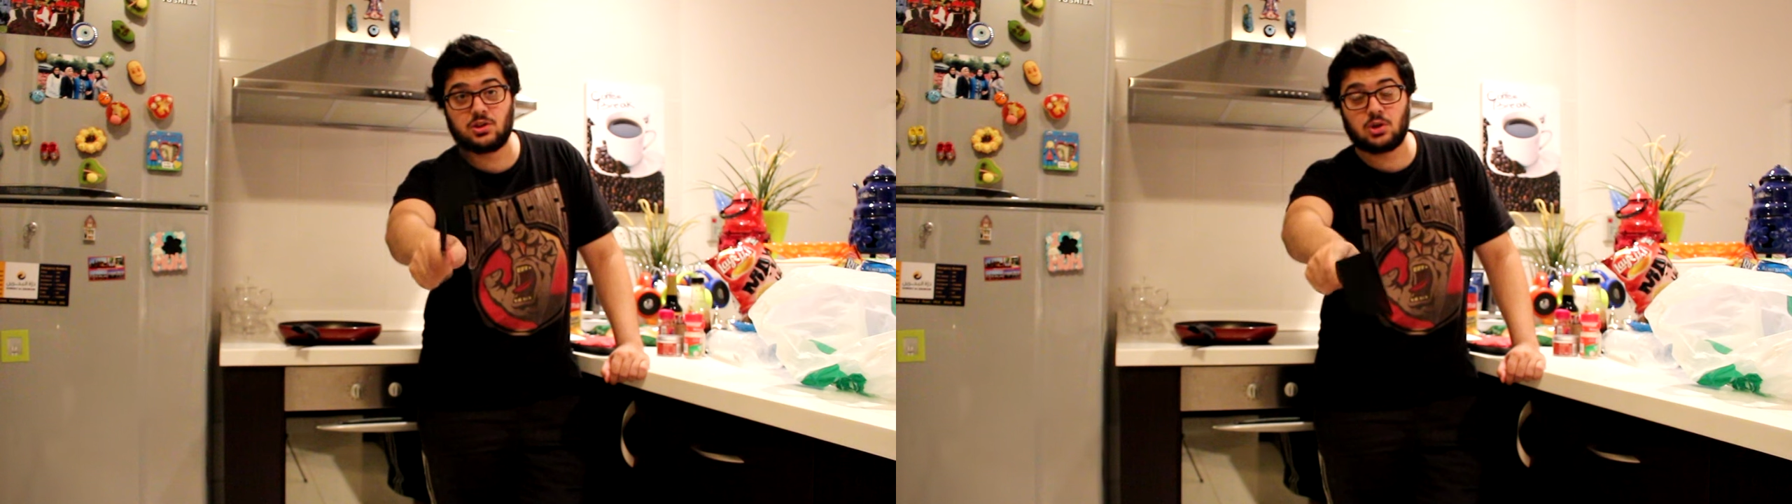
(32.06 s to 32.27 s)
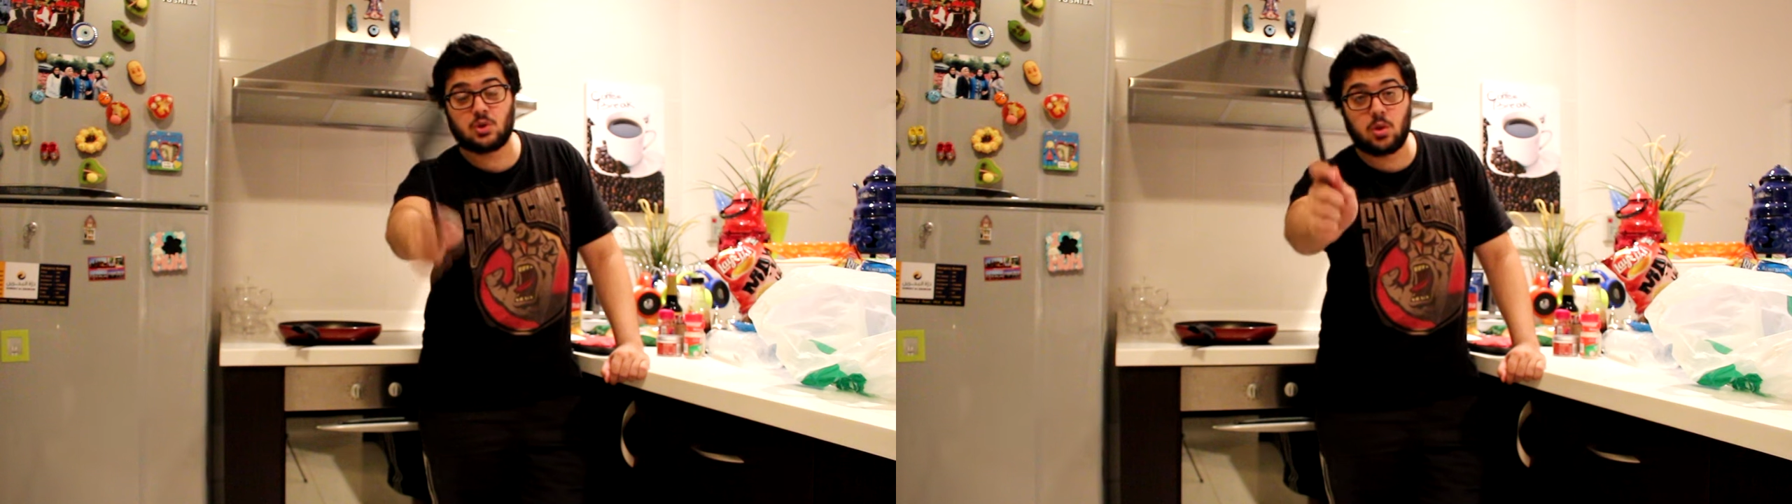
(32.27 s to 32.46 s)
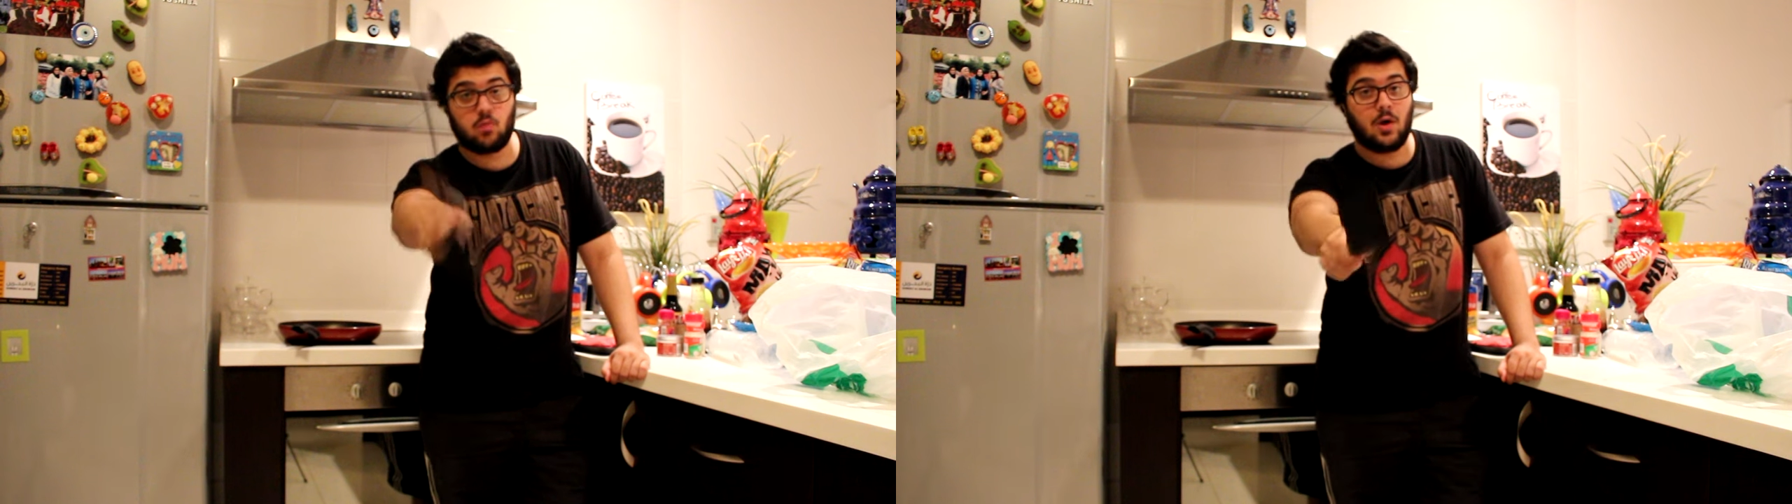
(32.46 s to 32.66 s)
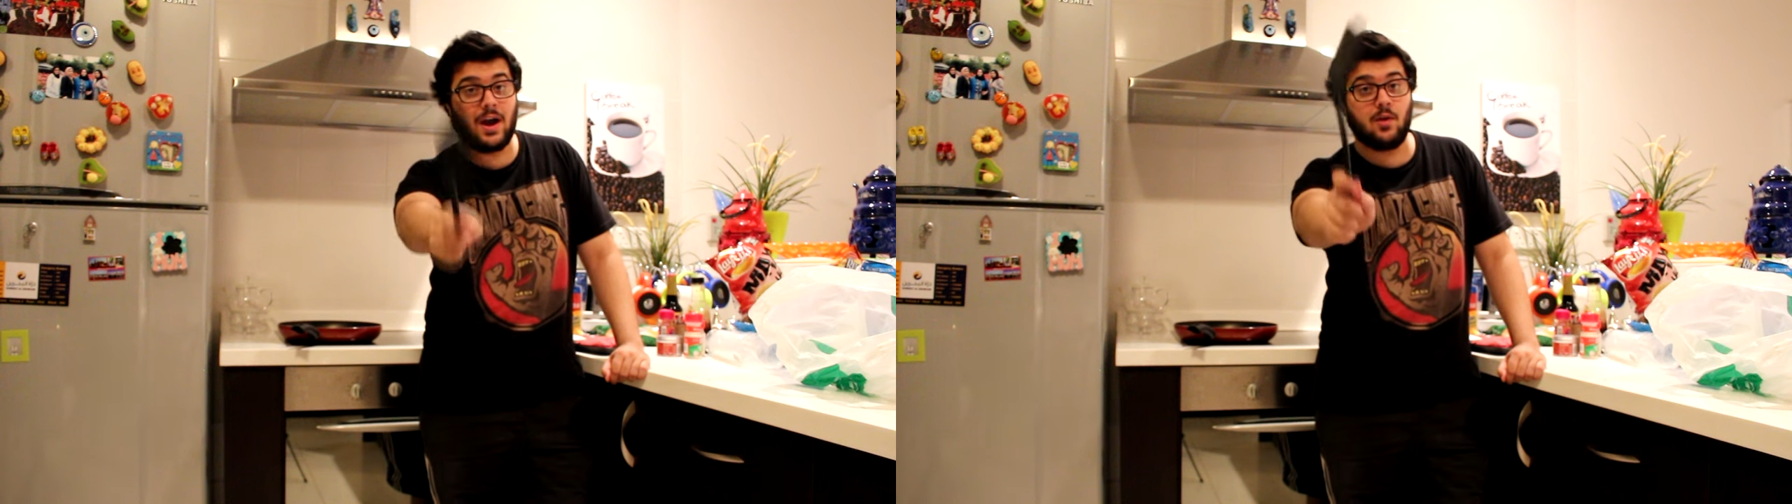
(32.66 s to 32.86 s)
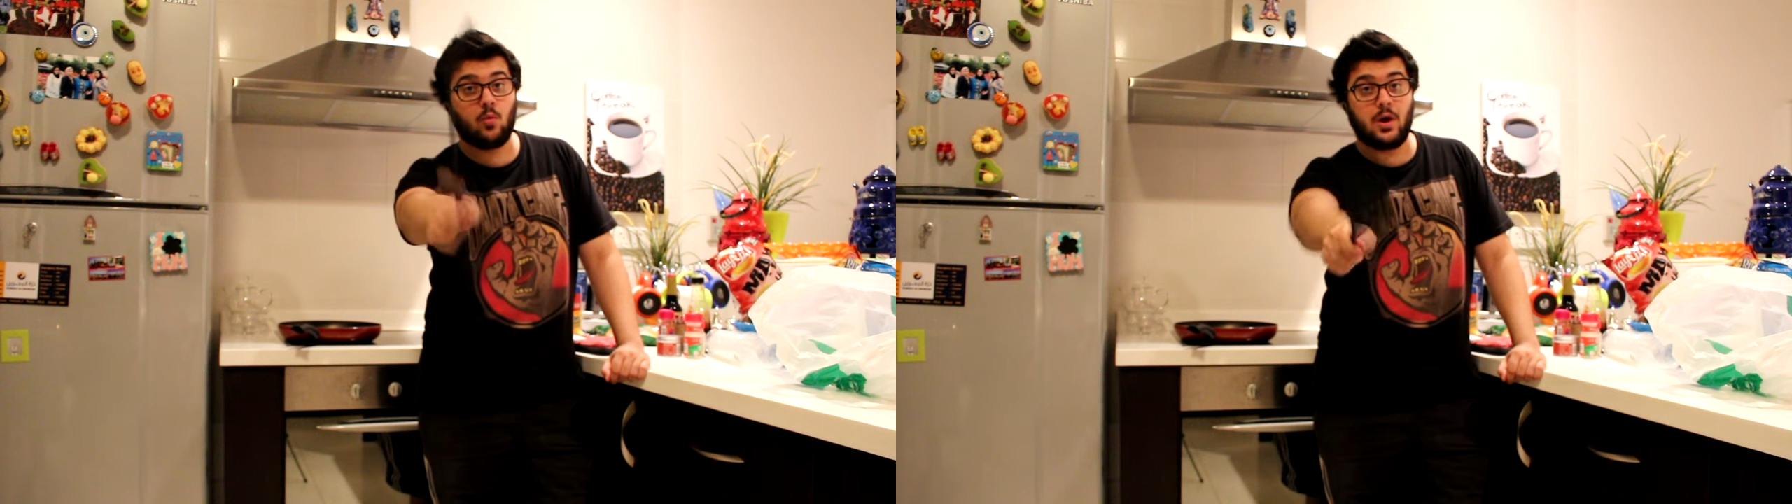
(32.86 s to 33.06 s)
is also the
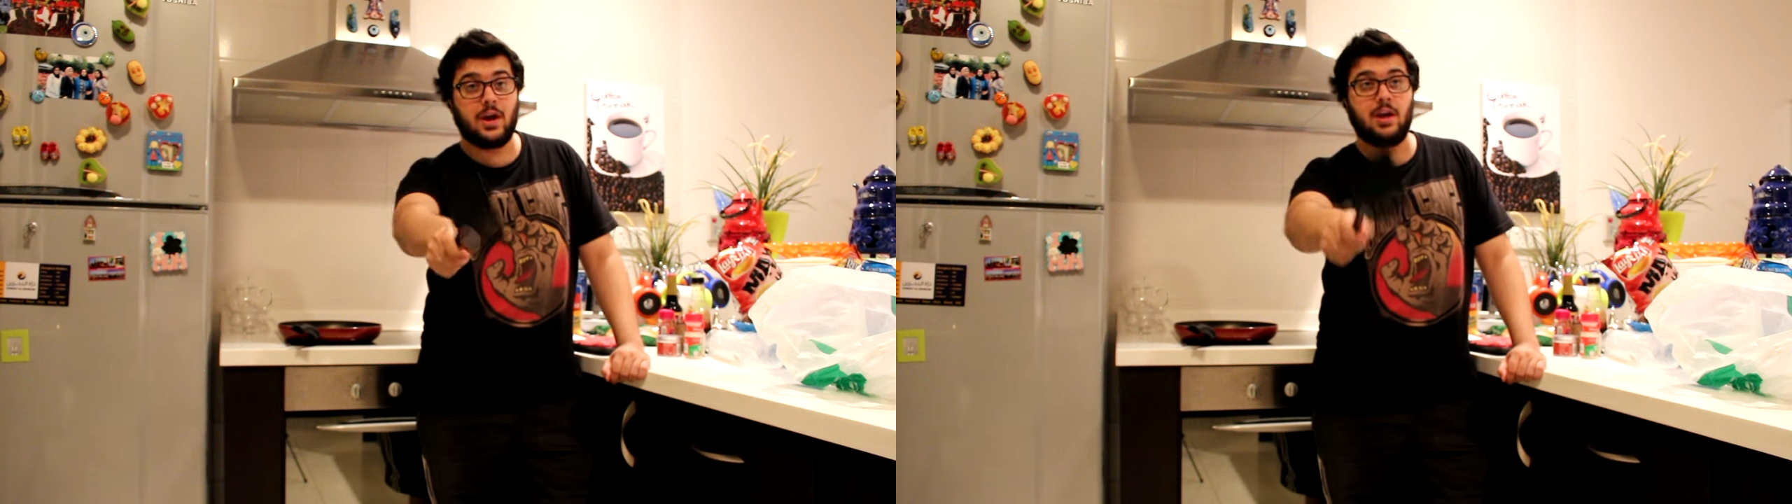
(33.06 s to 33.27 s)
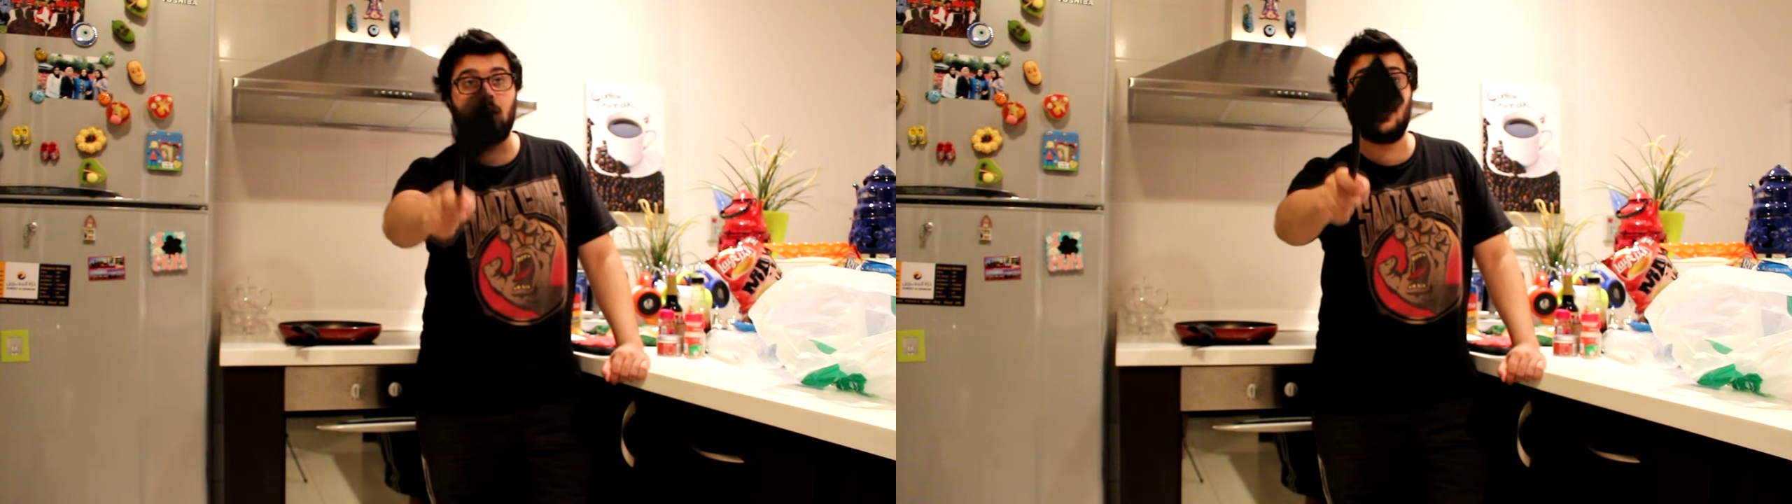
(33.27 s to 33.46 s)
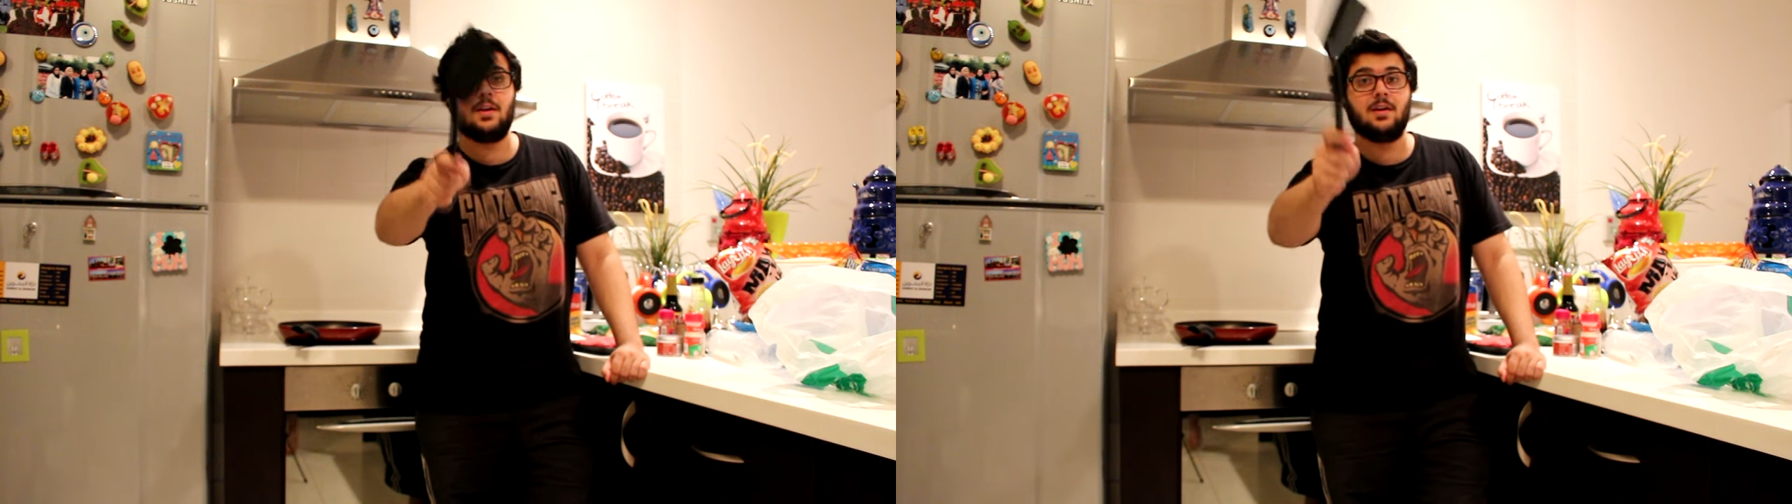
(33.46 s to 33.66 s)
right way